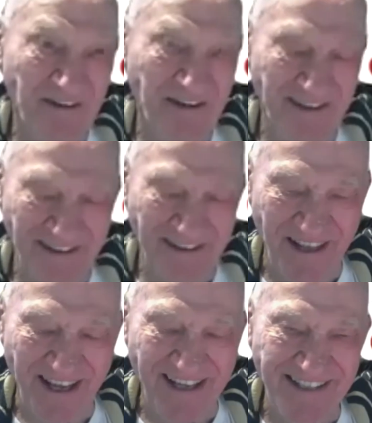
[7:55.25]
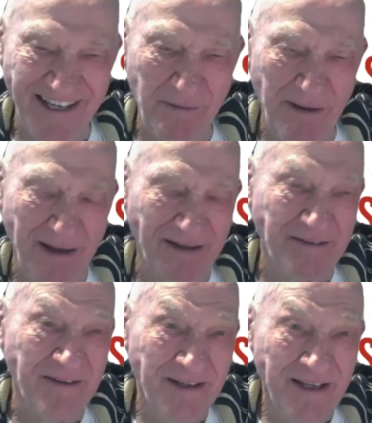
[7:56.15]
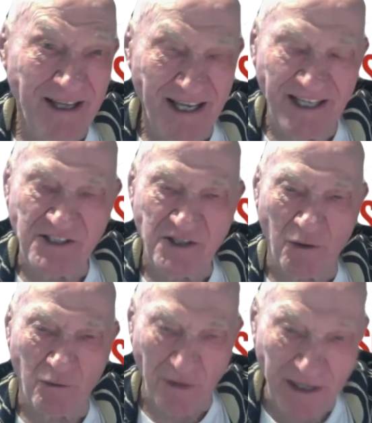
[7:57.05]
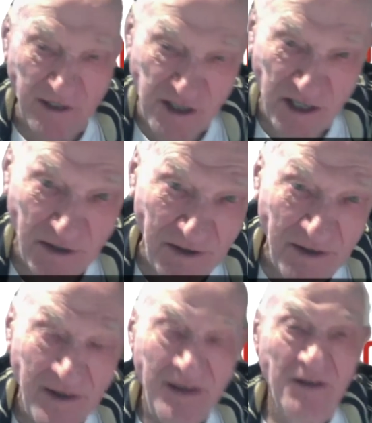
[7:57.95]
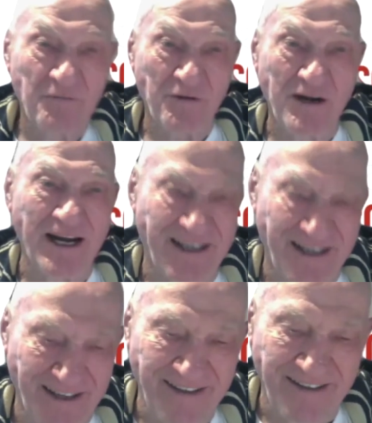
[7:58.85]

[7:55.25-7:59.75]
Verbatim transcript: good, thanks, Amy. And it's so great to see Frank. Uh,